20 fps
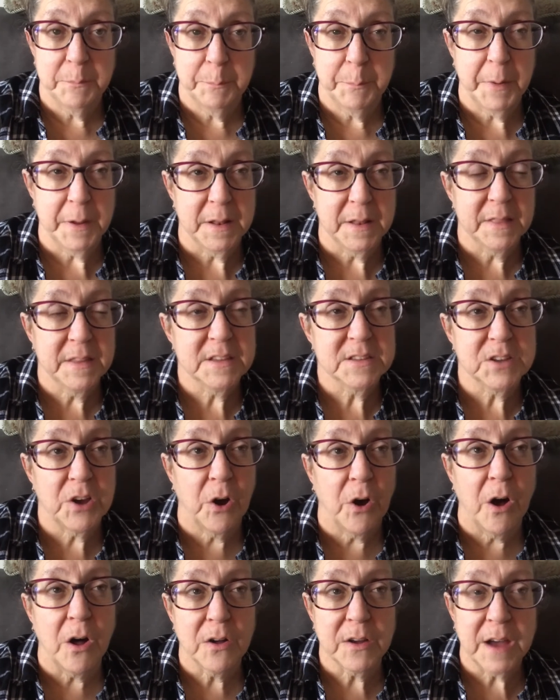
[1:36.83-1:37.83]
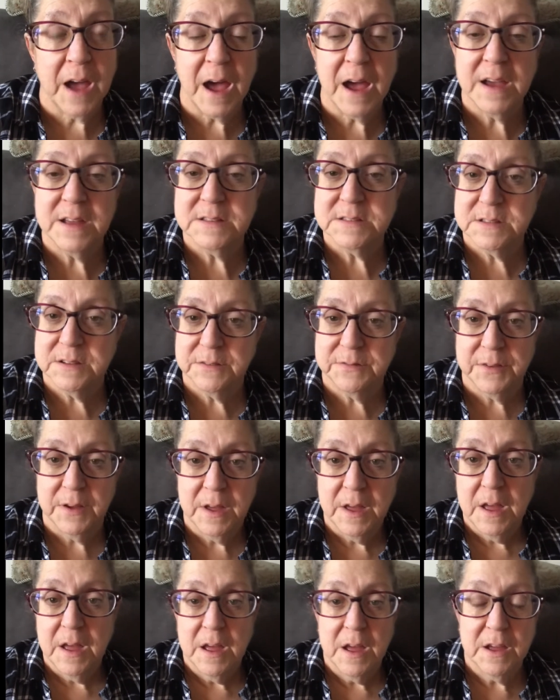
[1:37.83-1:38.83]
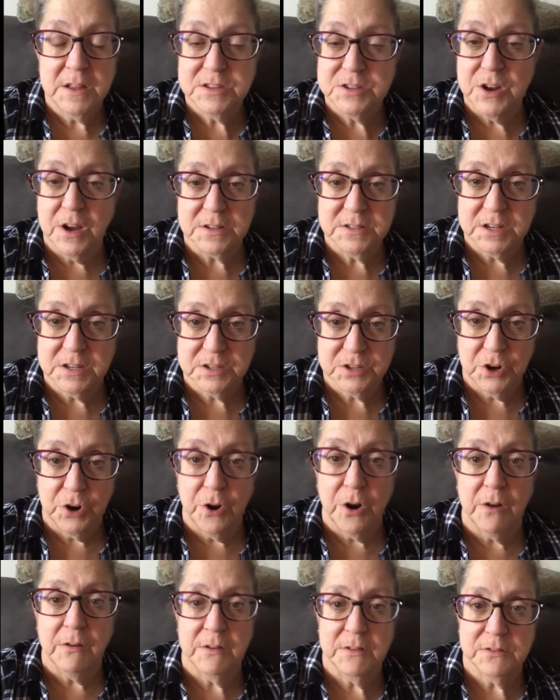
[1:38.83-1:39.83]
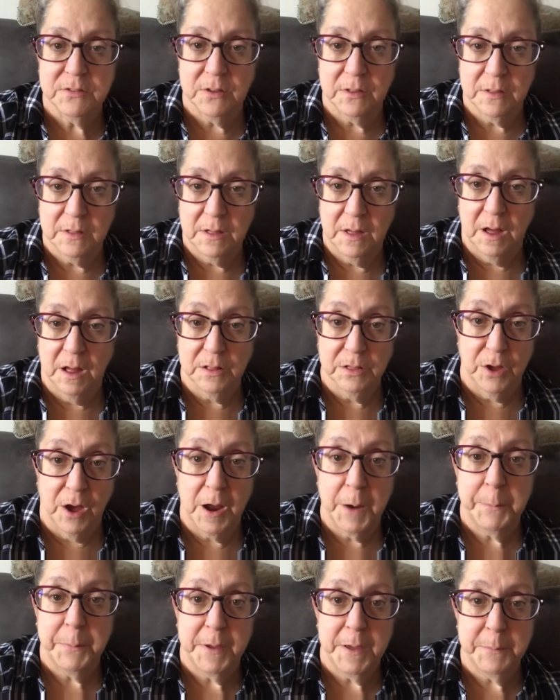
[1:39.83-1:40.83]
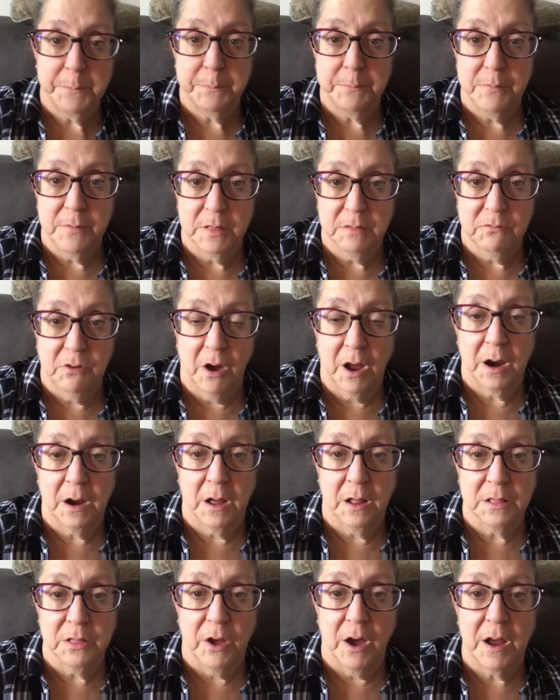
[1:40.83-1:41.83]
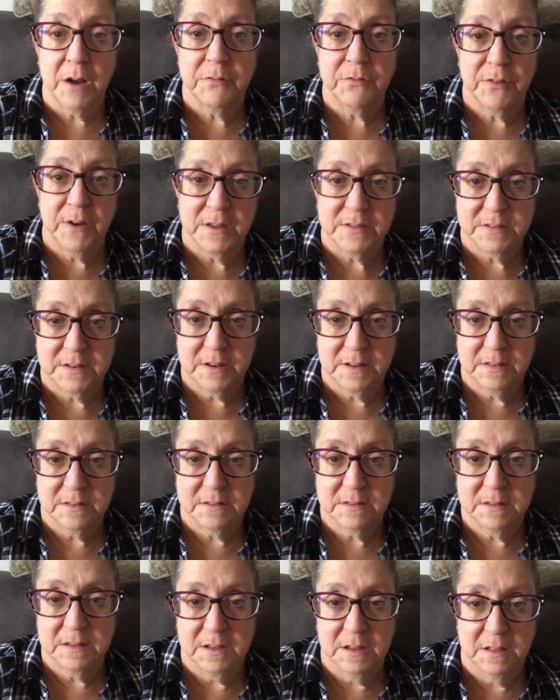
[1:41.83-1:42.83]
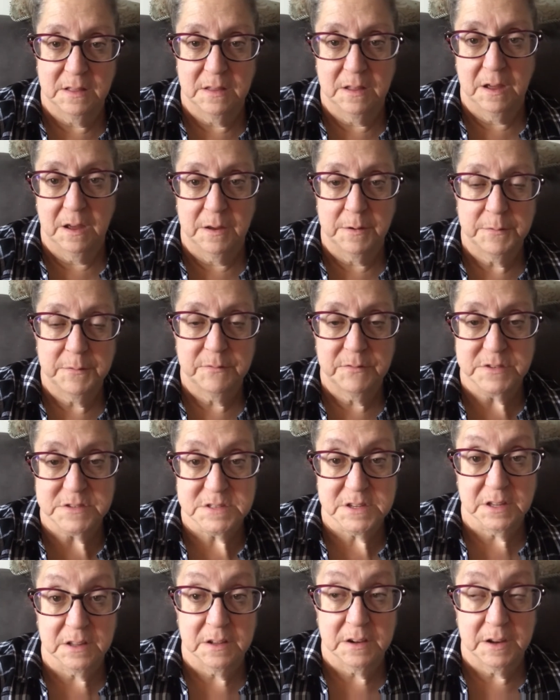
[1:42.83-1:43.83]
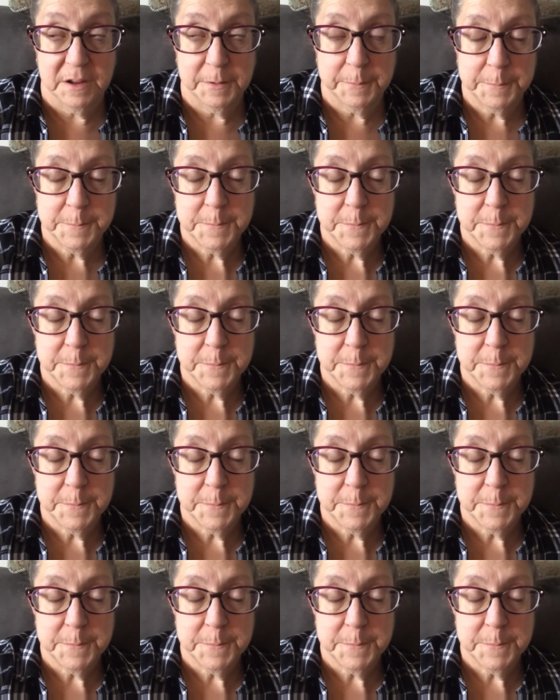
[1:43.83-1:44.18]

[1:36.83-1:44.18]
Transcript: But there's all kinds of, it's not just her, it's a lot of people, brought a lot of residents in their facility.